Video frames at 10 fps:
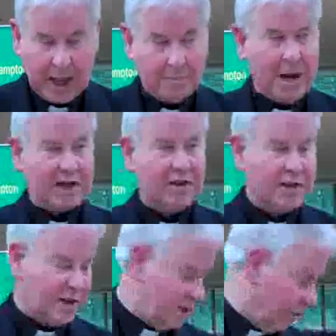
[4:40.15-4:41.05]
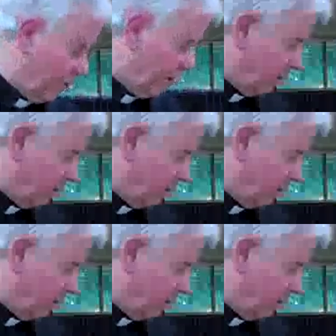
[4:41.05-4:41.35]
But, and this is the point I